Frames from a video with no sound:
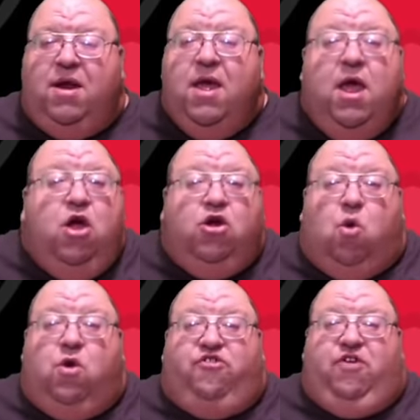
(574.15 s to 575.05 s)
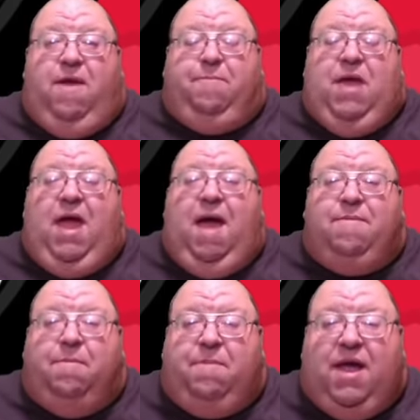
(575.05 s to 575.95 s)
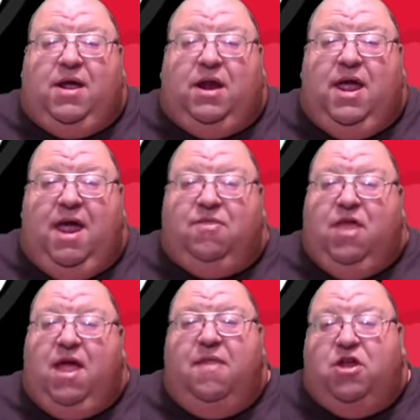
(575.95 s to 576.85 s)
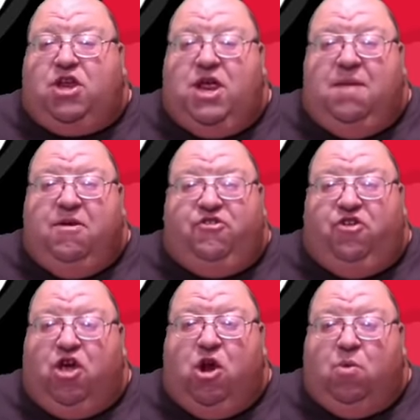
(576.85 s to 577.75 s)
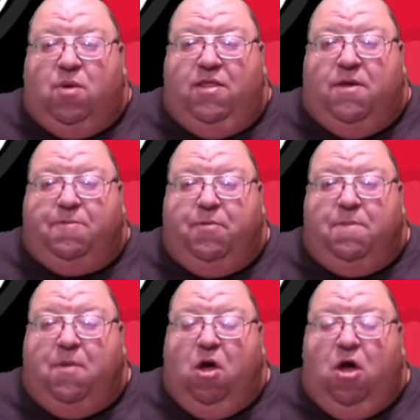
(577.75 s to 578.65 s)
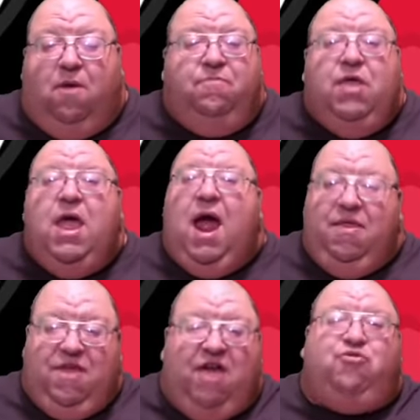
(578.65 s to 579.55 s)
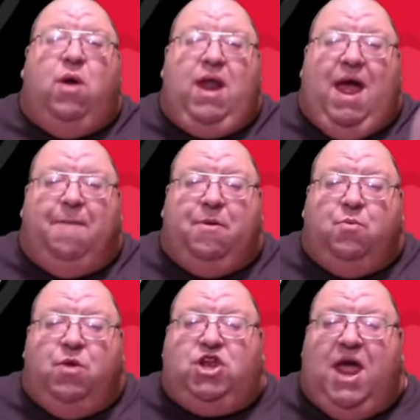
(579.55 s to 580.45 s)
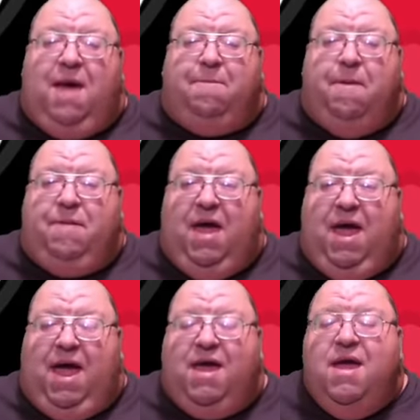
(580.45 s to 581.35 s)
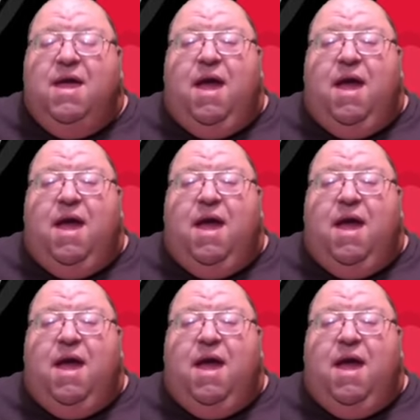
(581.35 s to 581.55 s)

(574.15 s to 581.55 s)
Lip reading: Of course, if you have a big lead, the other team isn't going to run the football, and that's what happened with Tampa Bay.